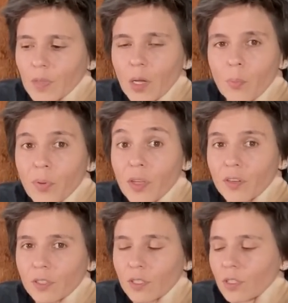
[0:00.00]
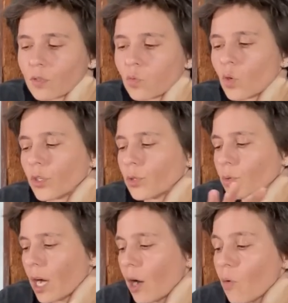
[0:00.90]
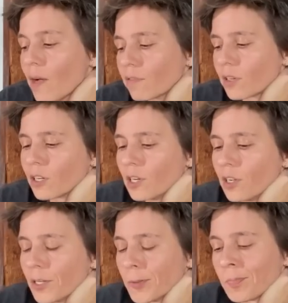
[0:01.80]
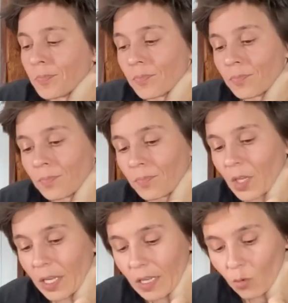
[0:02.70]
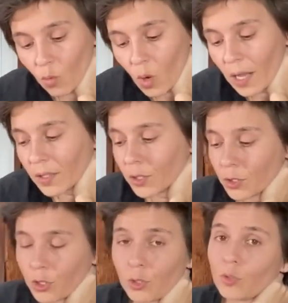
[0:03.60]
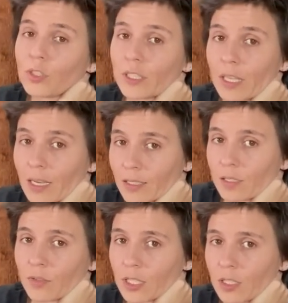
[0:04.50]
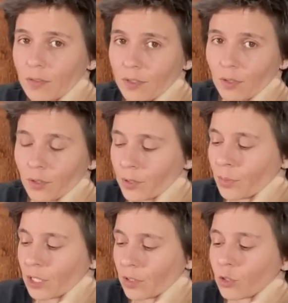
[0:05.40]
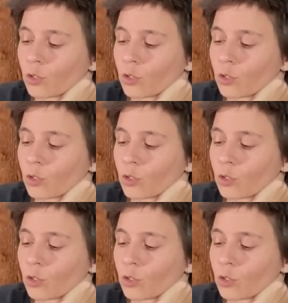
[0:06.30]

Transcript: appears here for you. However, while you're choosing that, because it's very difficult to make this